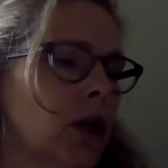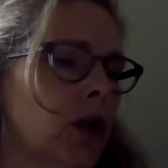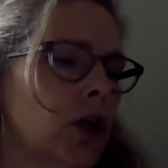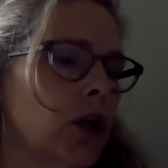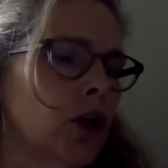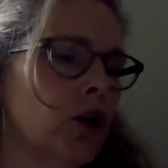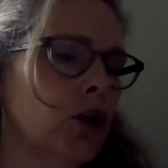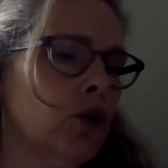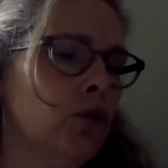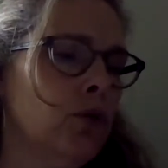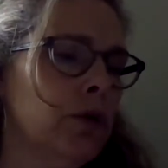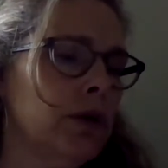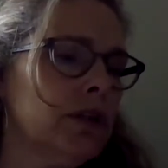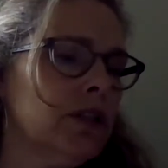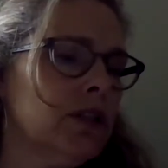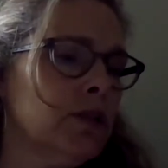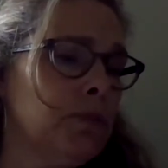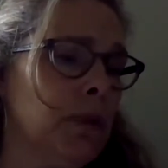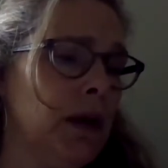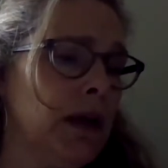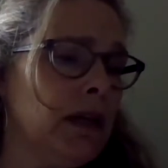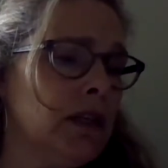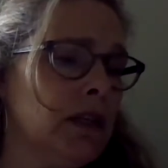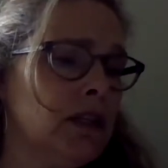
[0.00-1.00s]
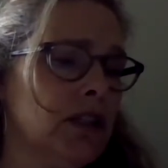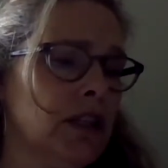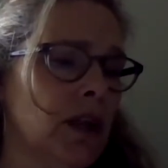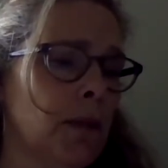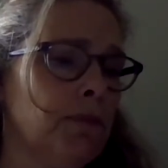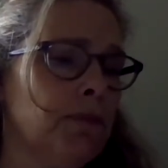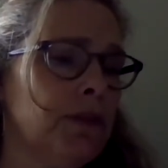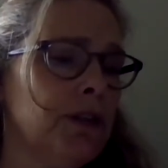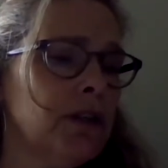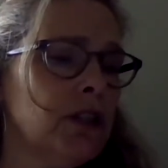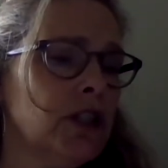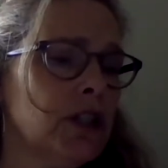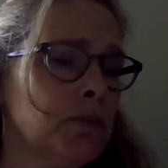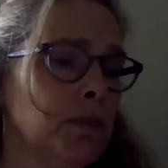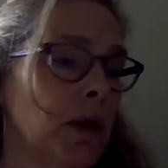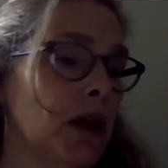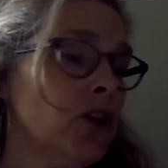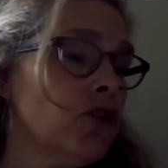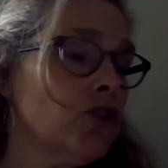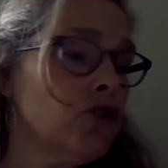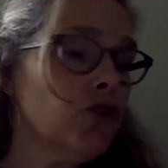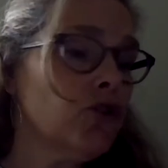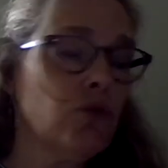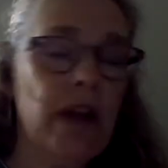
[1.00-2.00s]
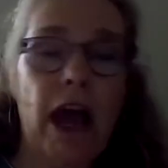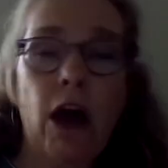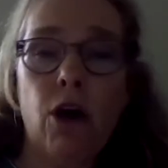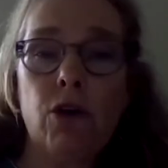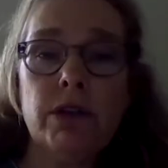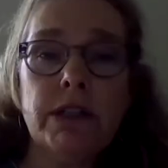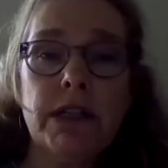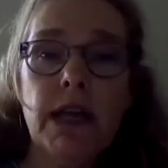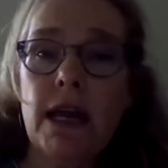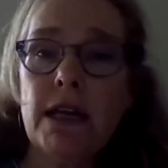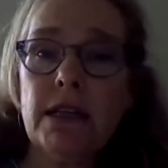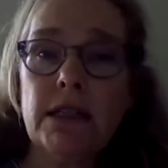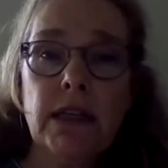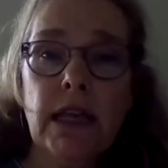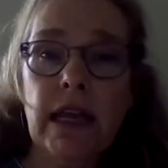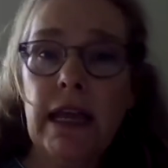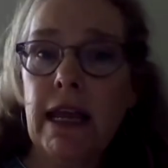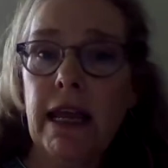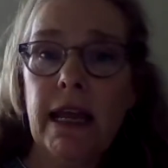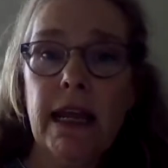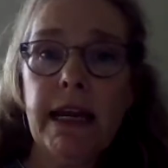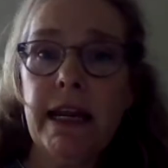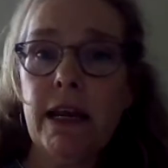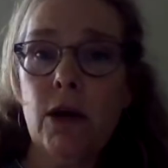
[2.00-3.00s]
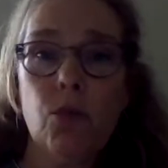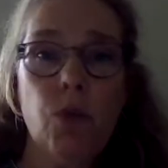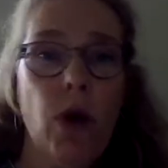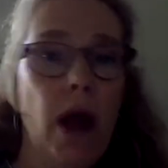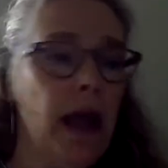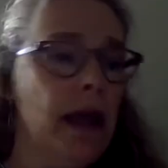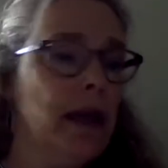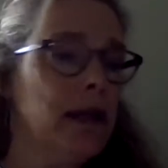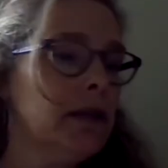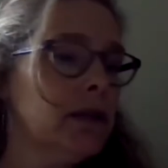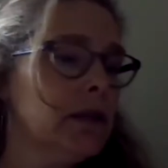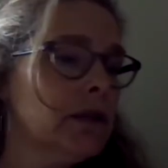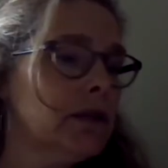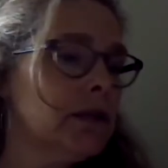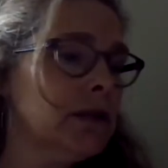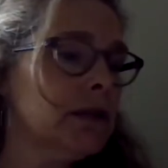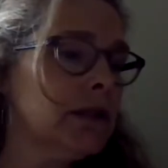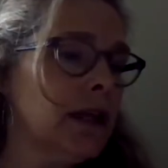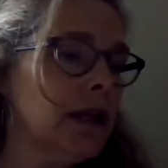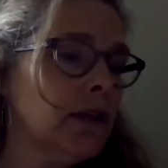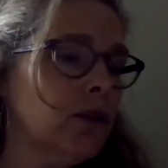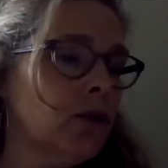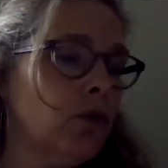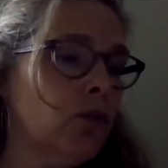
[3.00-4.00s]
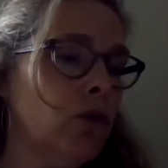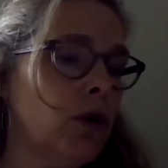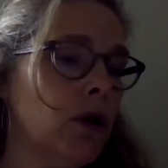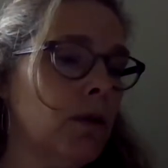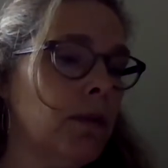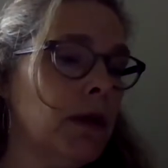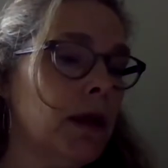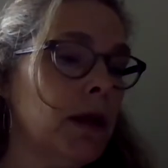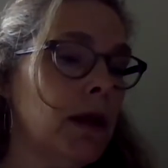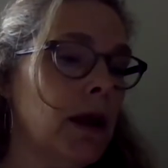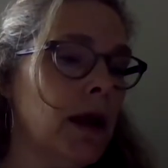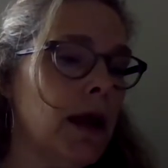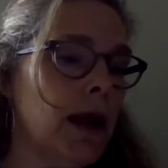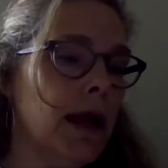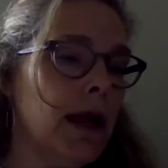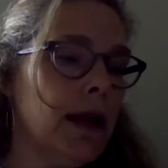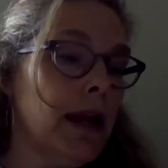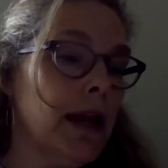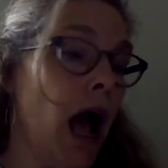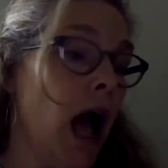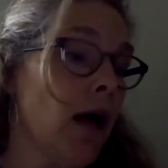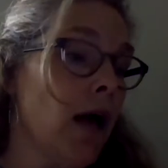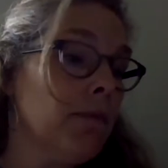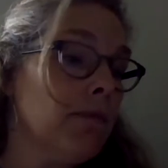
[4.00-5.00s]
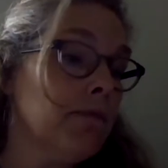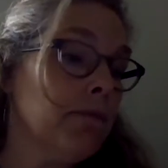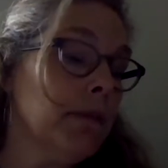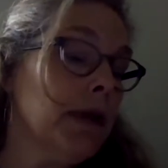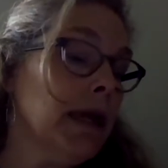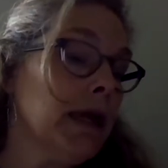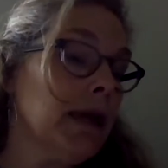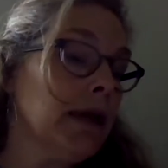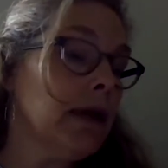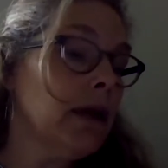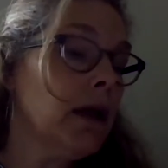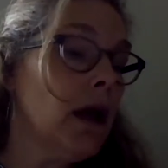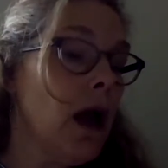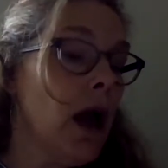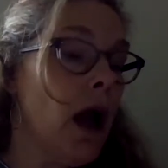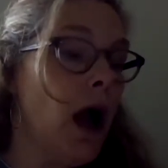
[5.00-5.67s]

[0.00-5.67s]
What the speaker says: Who expects something special nowadays anyway? Said the woman. Not me.